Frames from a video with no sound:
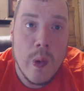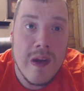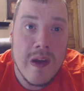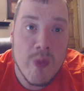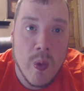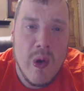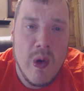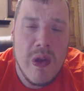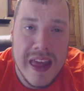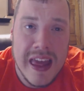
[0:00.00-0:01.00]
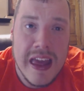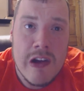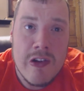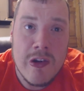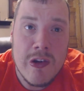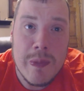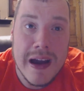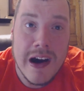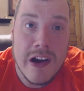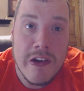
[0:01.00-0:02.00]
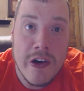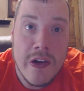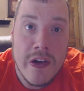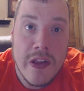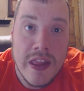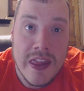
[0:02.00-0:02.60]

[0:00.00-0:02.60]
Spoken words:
who is worthy to be under